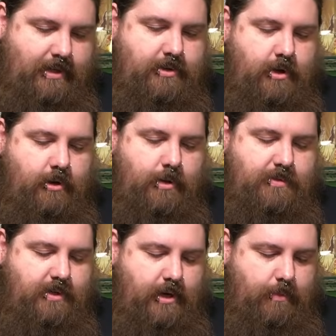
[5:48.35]
your tone arm
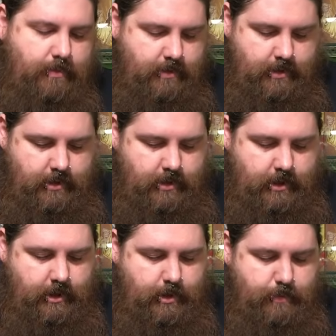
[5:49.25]
set up,
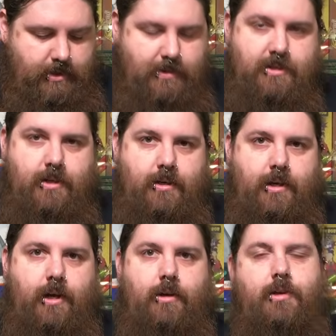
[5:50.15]
you're pretty much good to
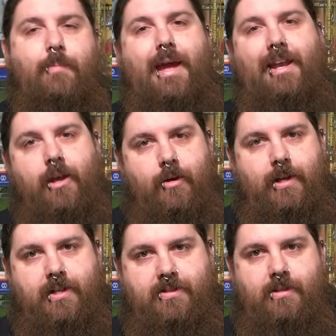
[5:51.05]
go. You may
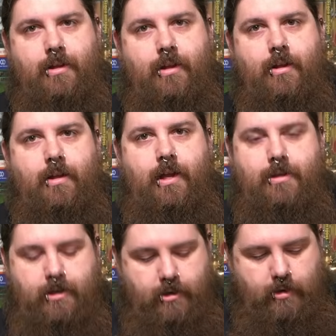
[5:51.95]
notice in
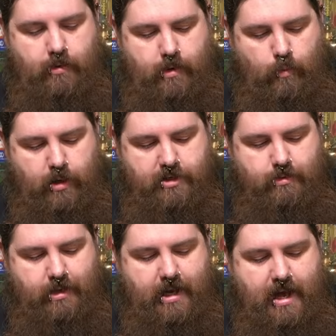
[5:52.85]
the new
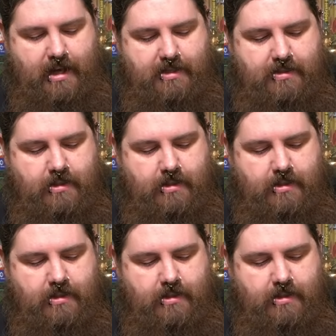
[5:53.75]
120X